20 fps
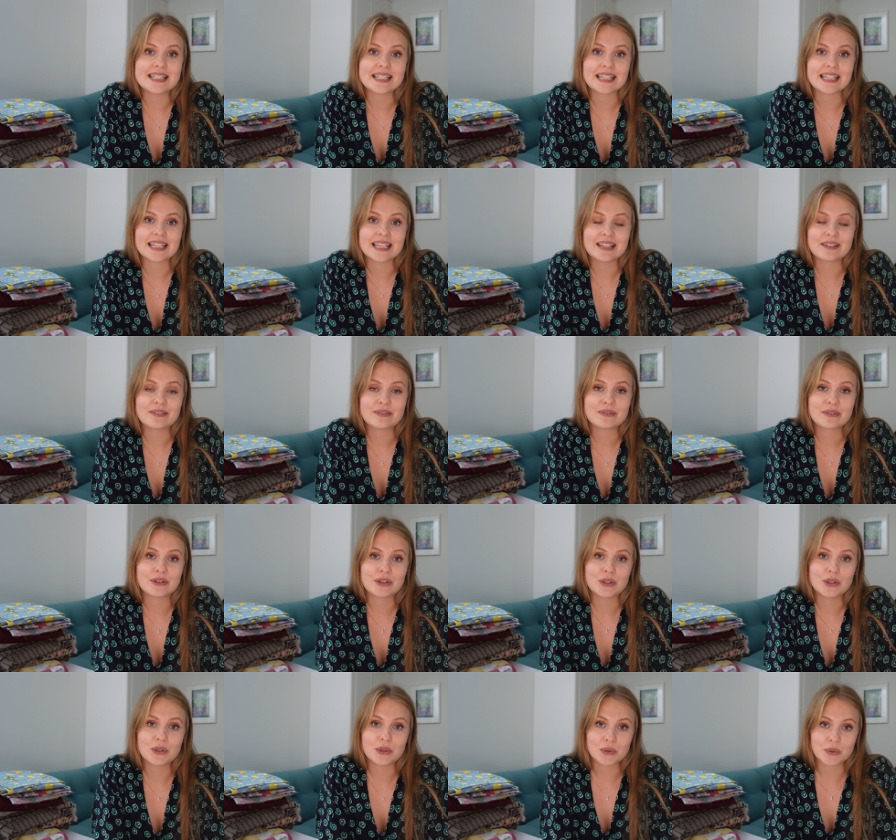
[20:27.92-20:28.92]
if
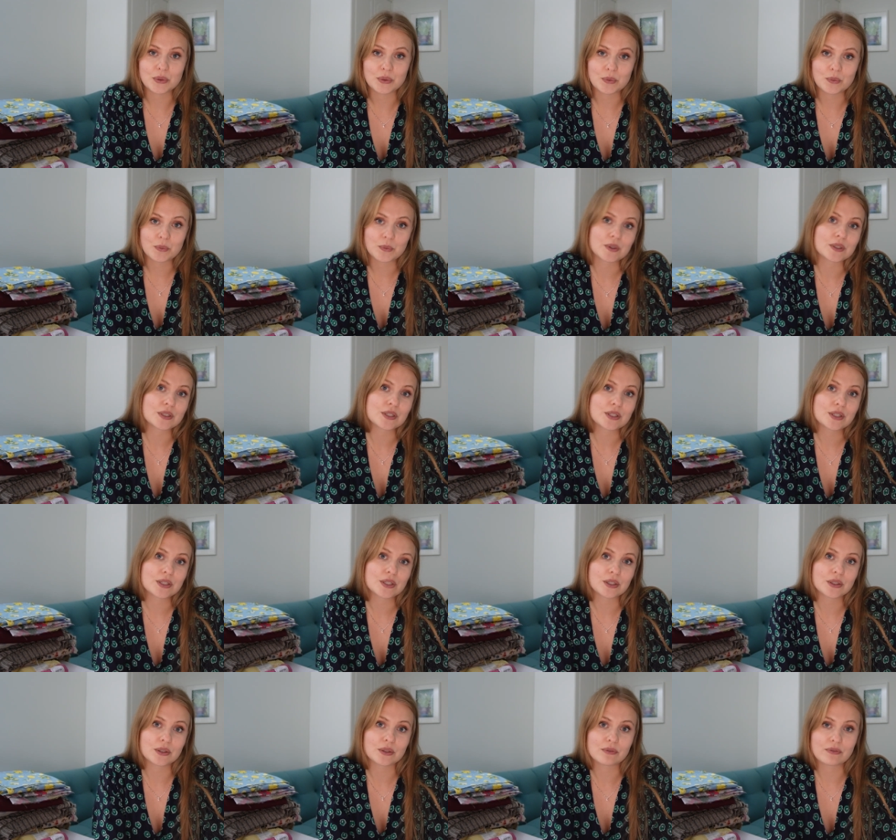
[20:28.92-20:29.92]
you want
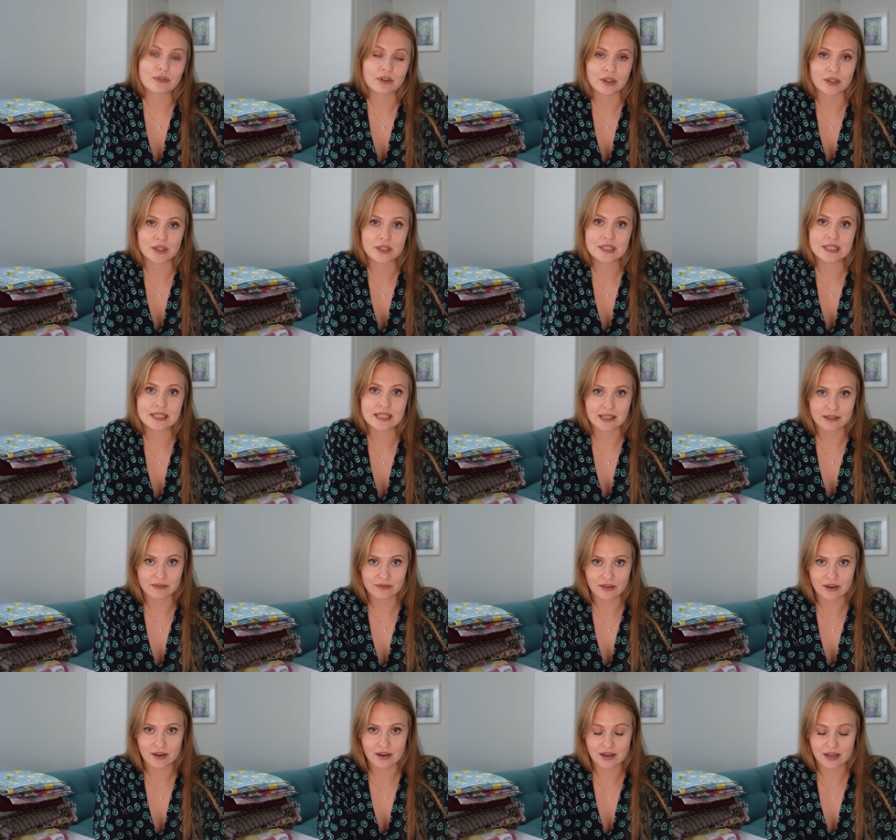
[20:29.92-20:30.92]
to follow to see
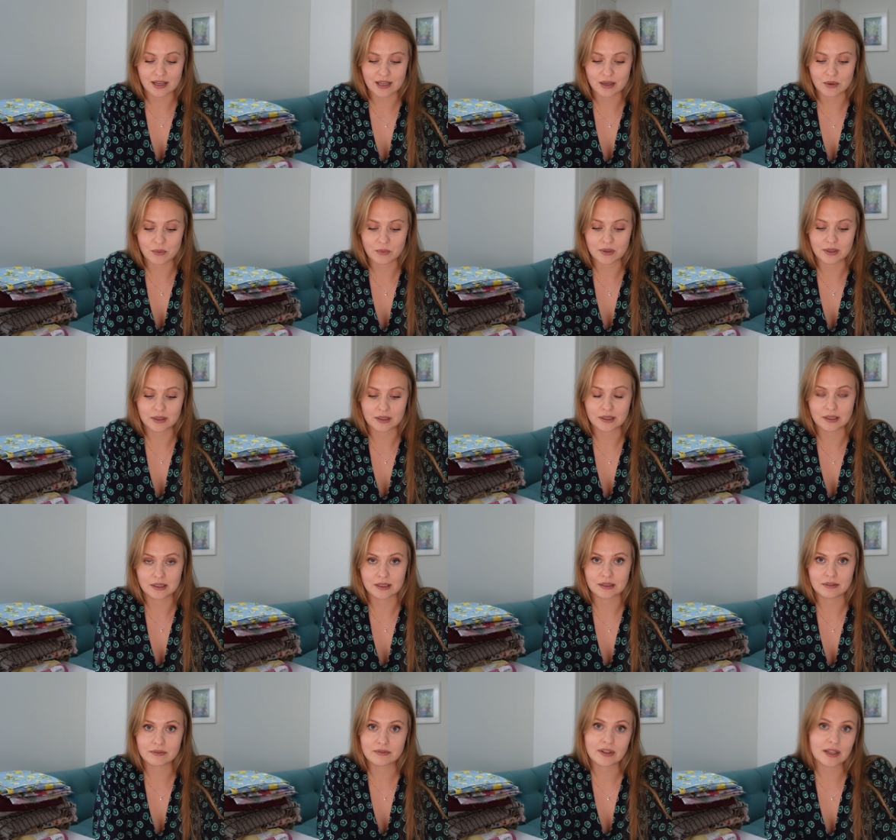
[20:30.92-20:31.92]
if I
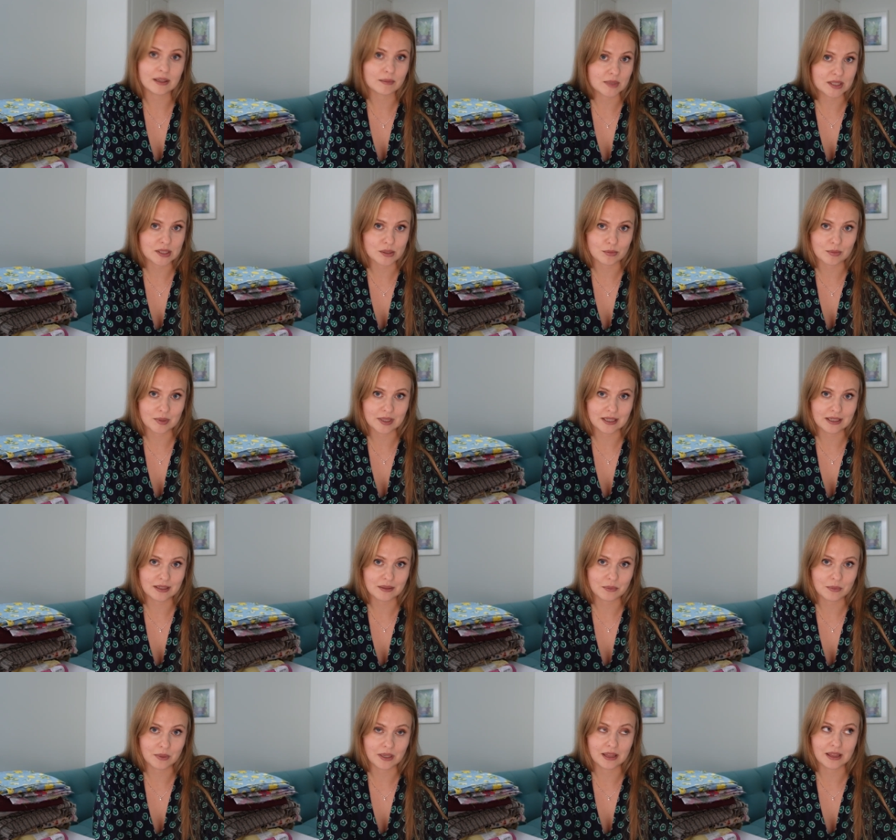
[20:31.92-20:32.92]
will fail miserably
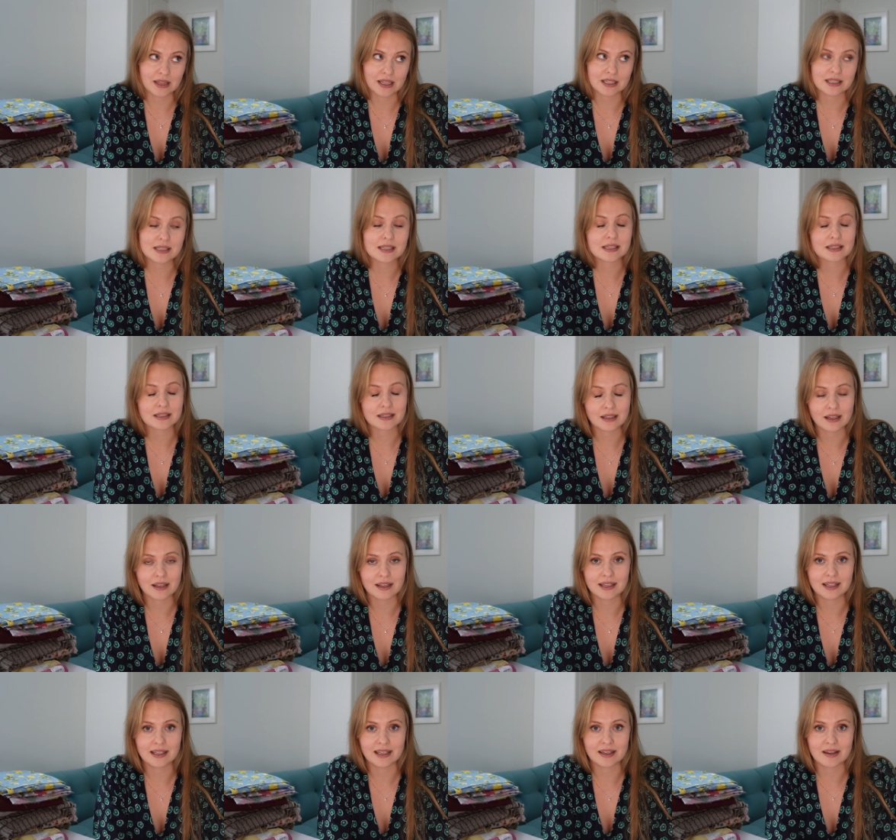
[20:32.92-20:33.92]
with this
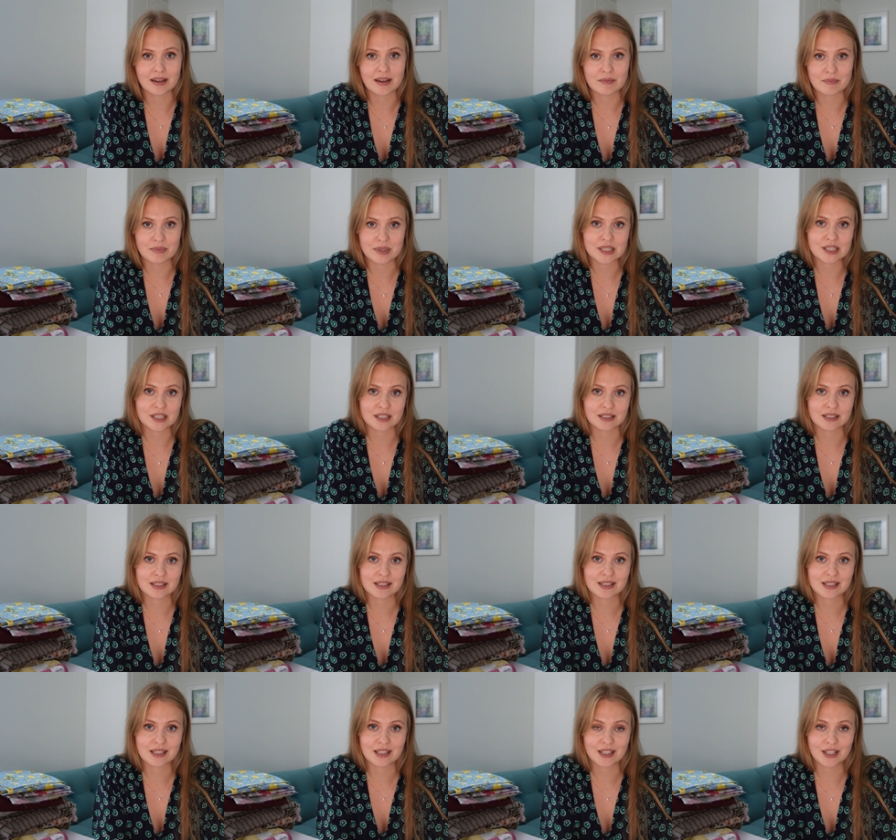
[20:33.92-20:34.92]
slightly
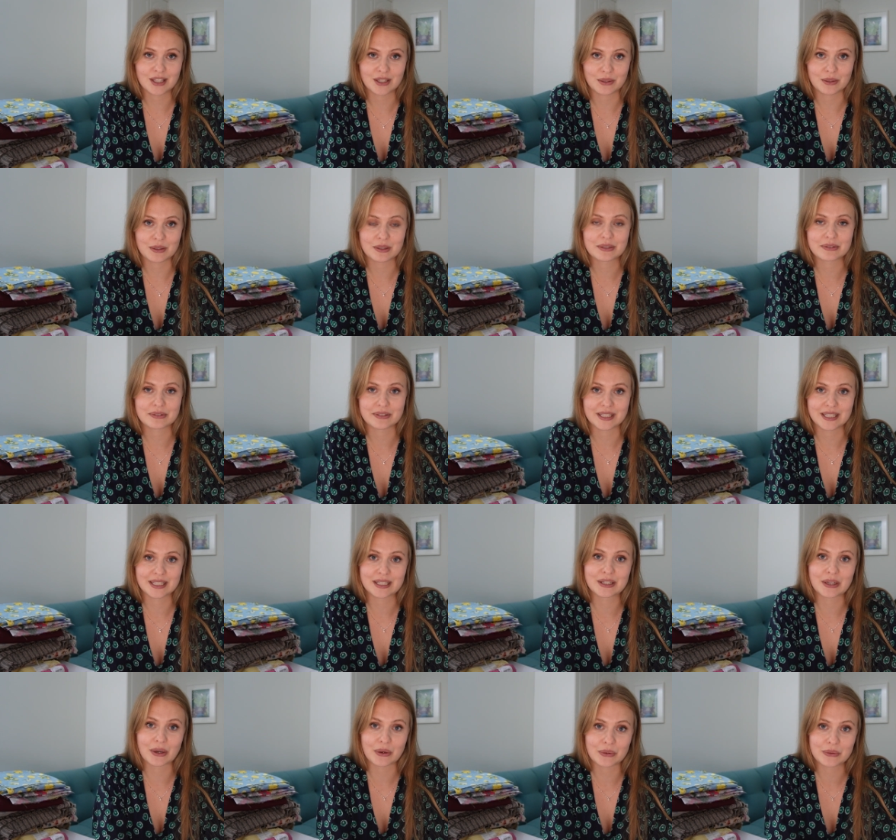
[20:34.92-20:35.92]
ambitious
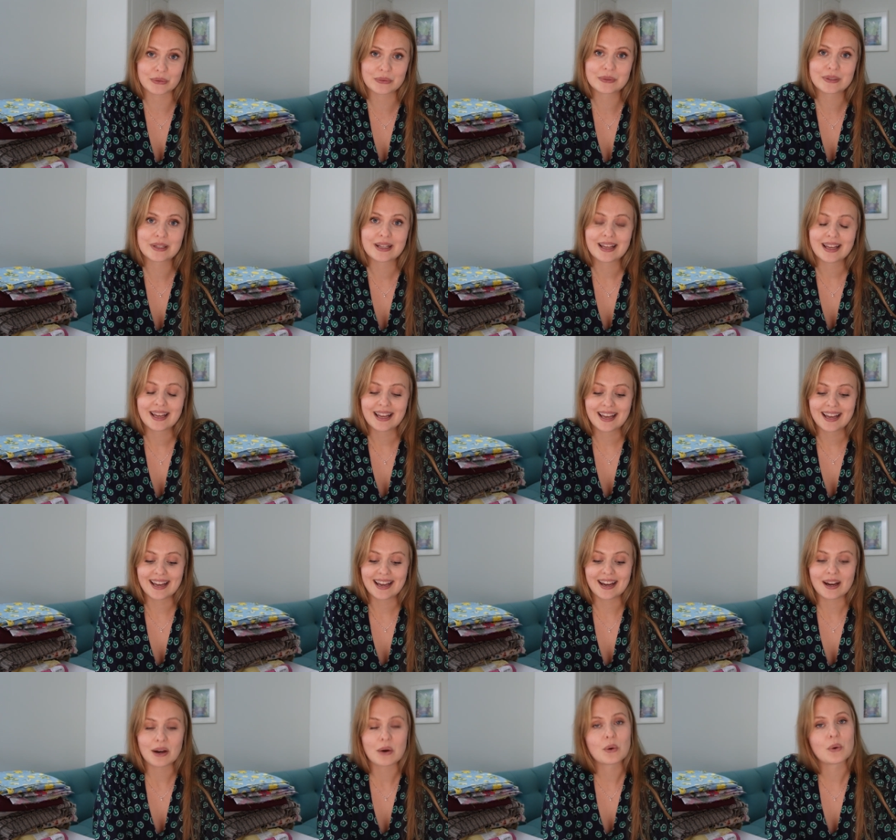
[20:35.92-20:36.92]
Q3 goal,
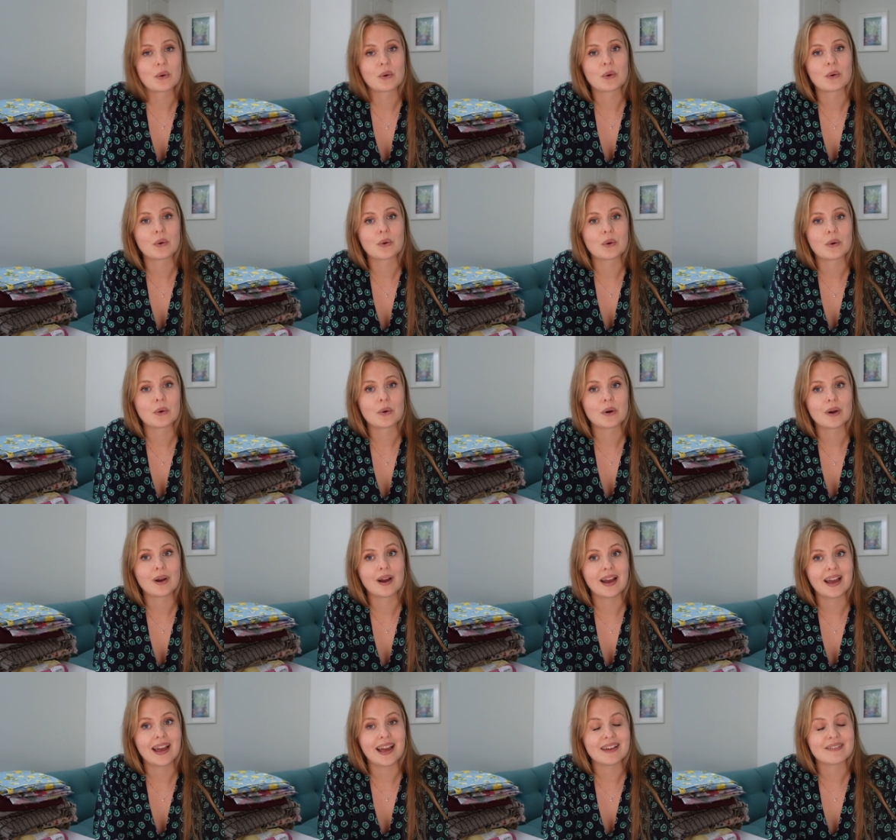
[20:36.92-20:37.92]
or
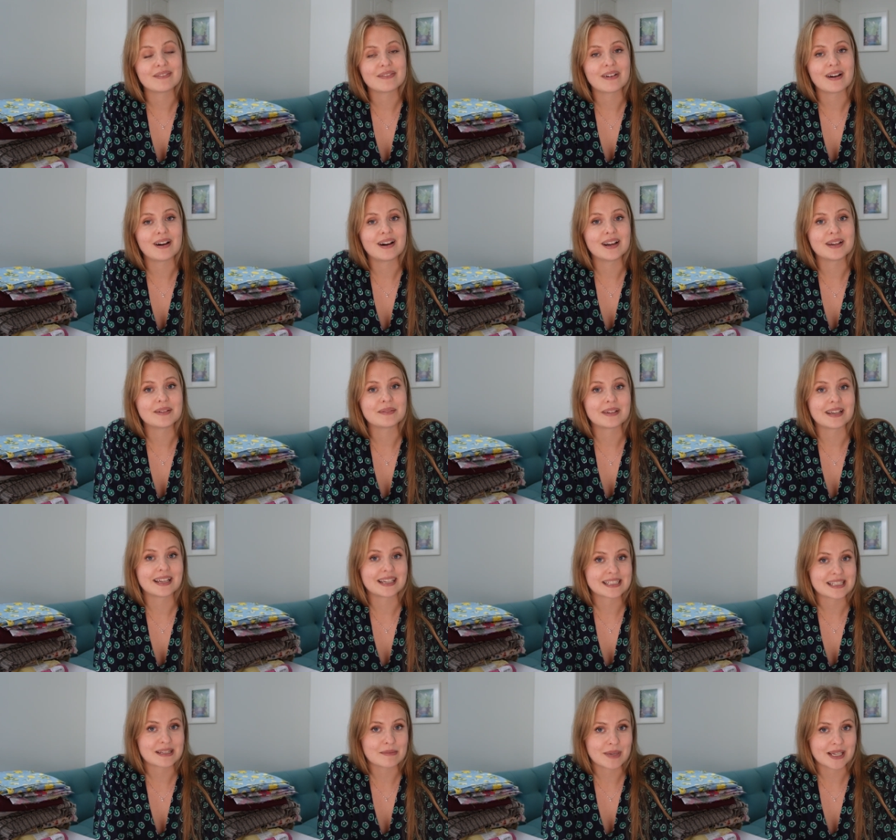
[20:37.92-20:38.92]
if I will
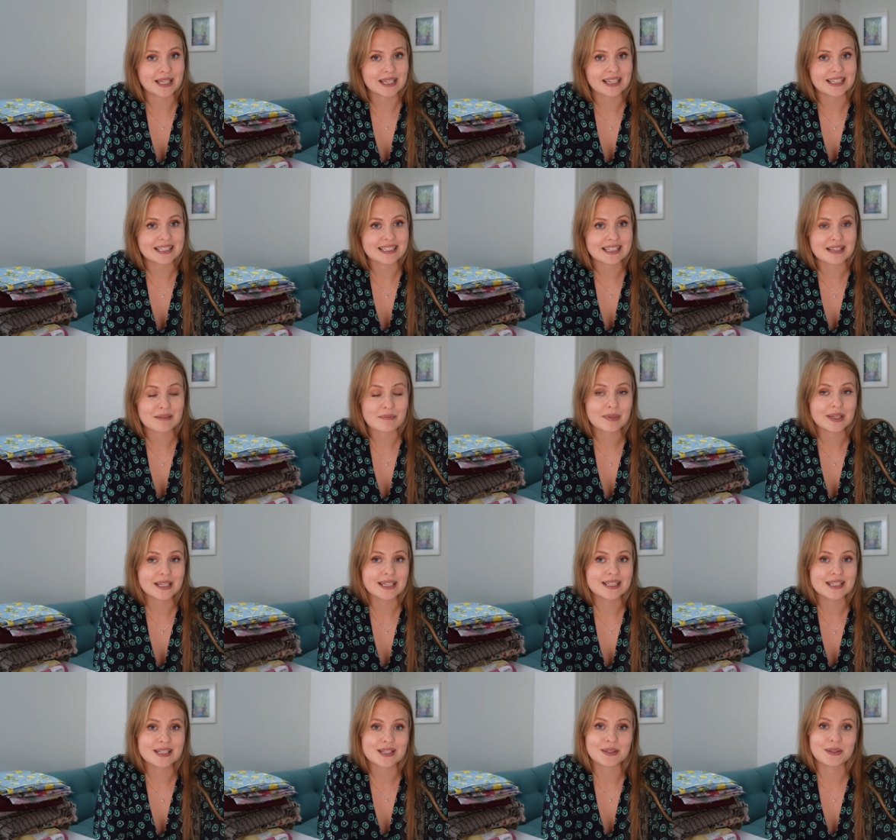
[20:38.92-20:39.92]
actually make it,
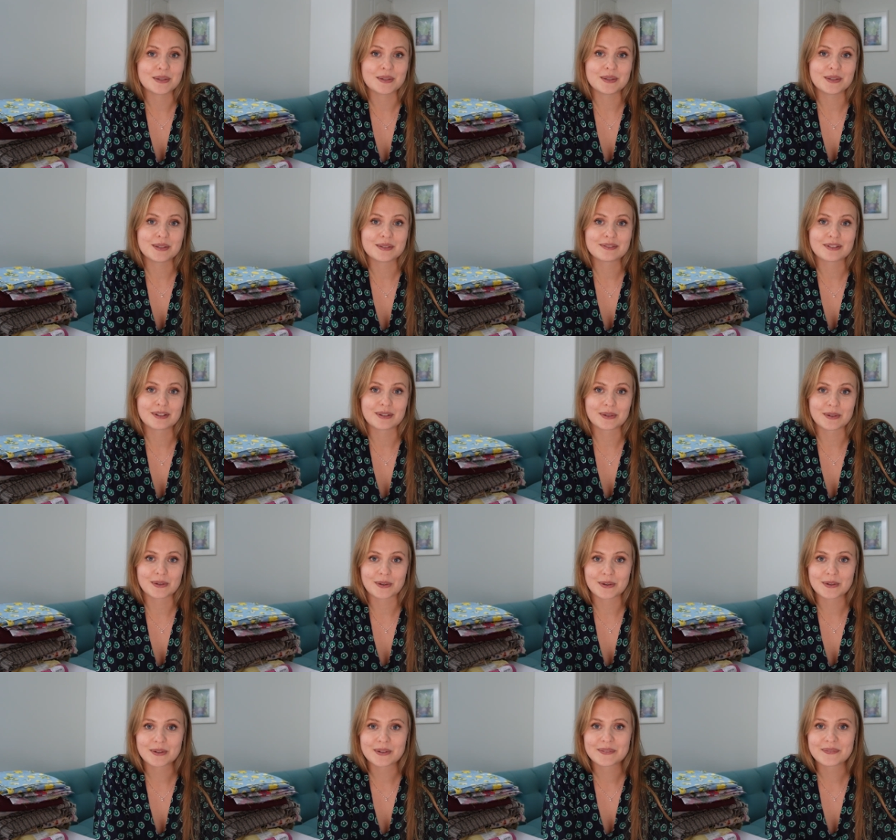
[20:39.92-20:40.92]
please do follow
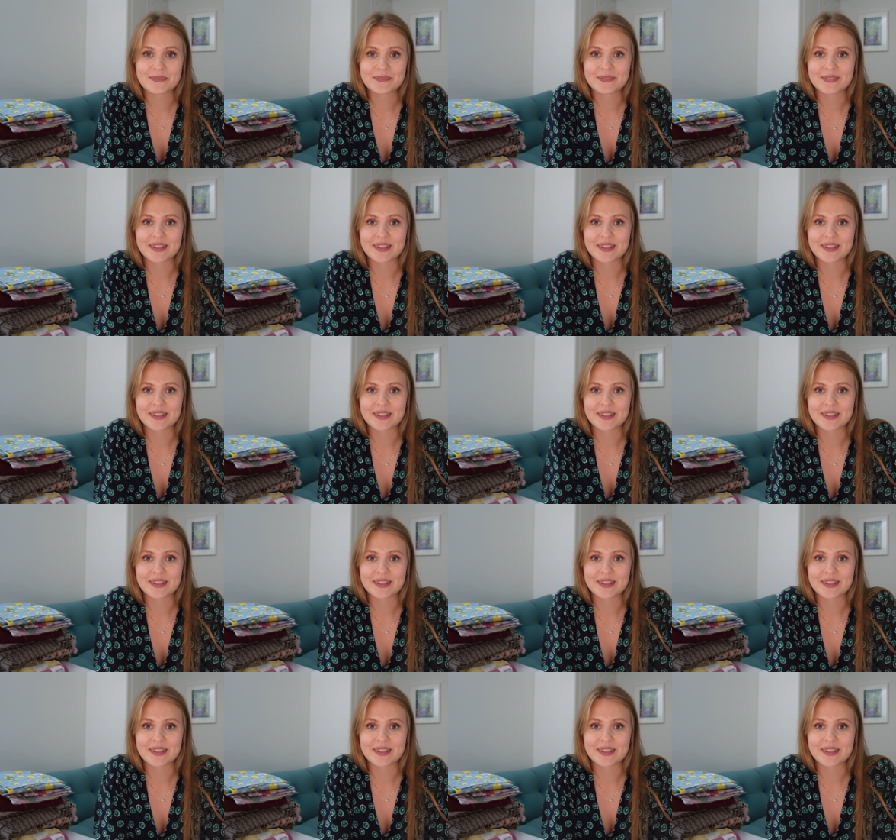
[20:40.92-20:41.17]
along.